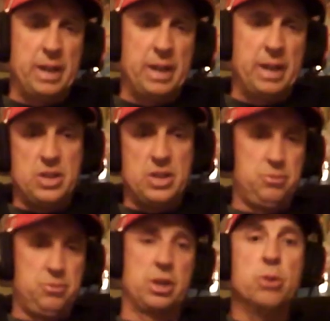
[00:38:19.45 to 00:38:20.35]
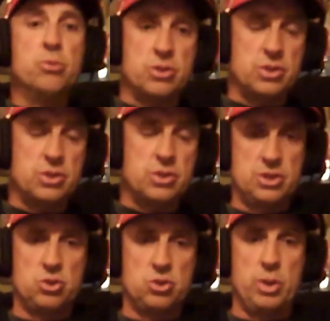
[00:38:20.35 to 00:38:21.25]
left up to the coaches in this
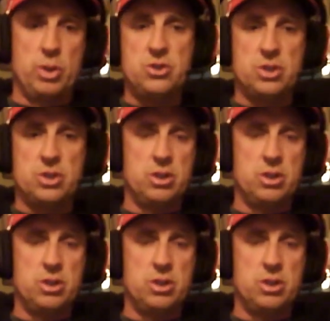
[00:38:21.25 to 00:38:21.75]
situation.